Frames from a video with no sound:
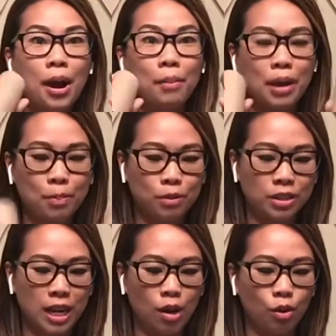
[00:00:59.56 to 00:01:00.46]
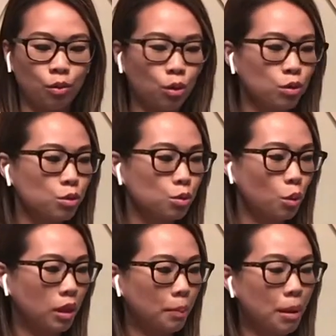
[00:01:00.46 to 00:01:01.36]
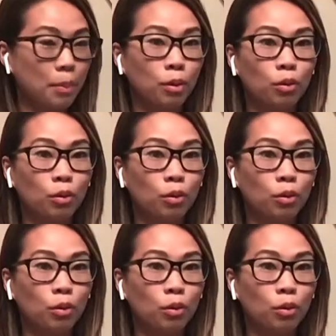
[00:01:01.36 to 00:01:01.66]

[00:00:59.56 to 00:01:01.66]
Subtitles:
Paper towel rolls or toilet paper